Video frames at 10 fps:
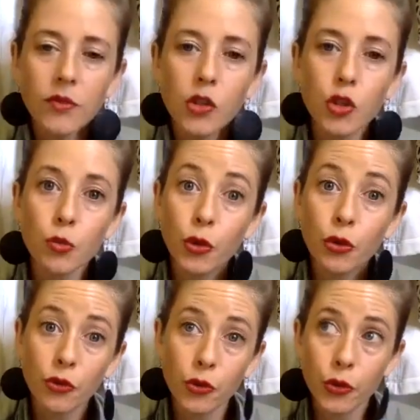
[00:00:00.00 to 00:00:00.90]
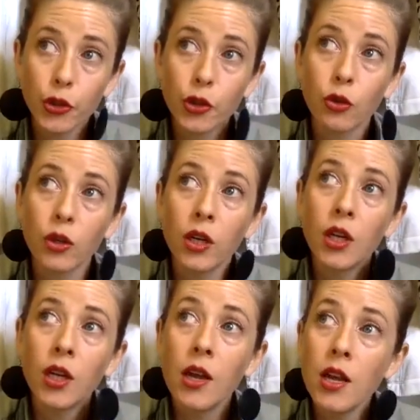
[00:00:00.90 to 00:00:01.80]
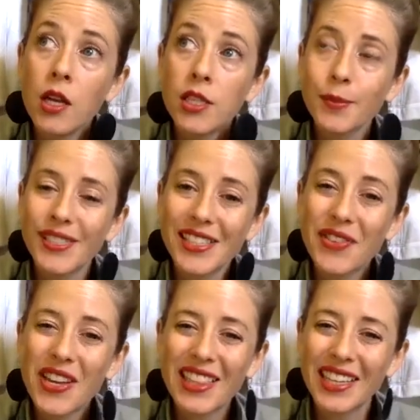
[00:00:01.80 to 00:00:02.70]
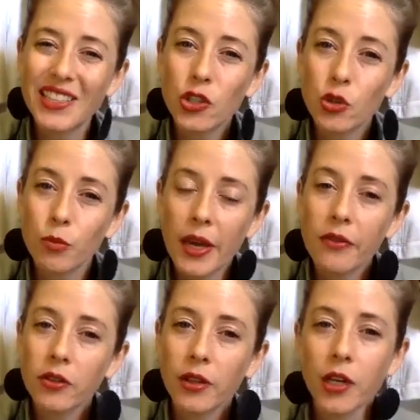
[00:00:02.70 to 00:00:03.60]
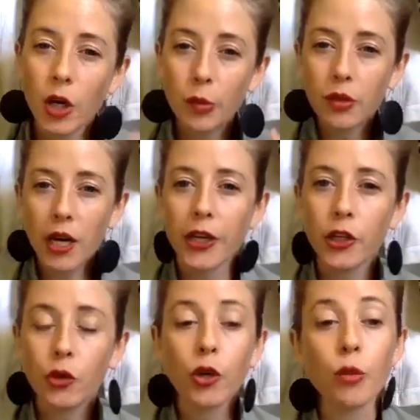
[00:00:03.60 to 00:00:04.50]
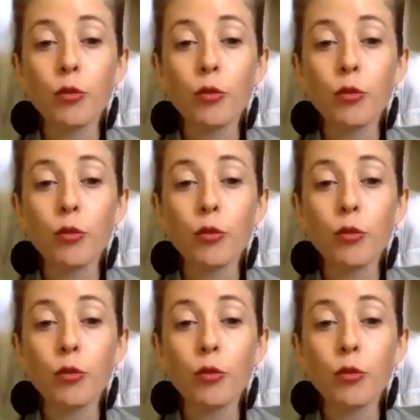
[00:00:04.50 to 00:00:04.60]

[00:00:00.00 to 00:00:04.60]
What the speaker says: to move through specific things that you may feel like are blocking you or